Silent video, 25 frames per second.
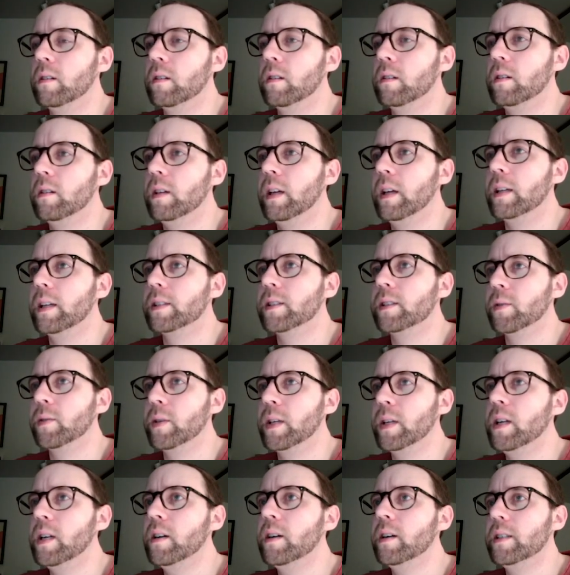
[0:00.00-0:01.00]
Yeah, so
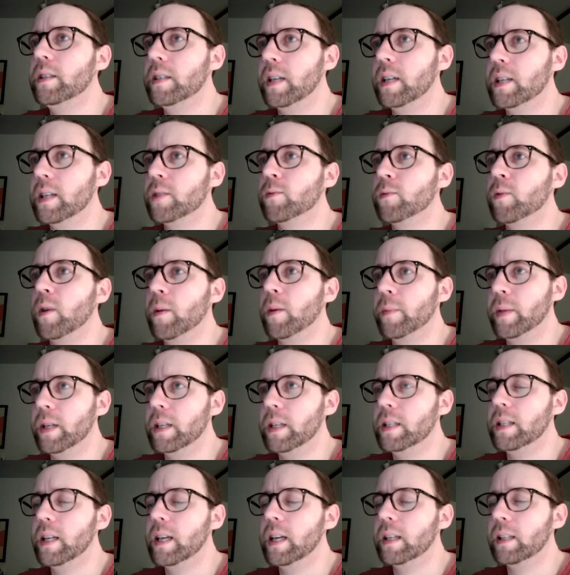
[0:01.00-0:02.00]
here it does want me to
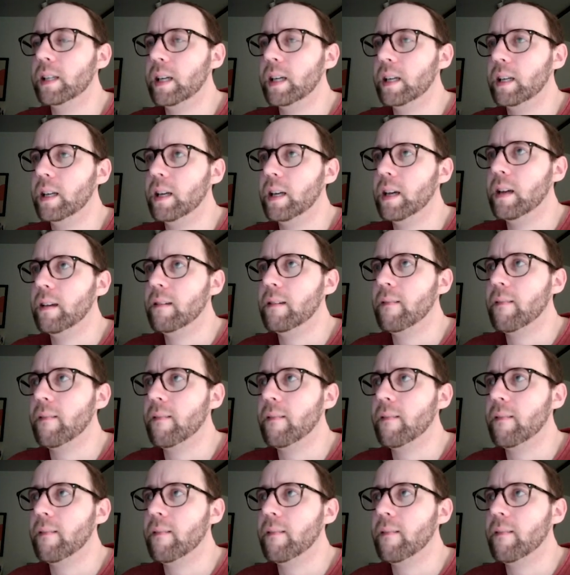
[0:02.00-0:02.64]
take that knight.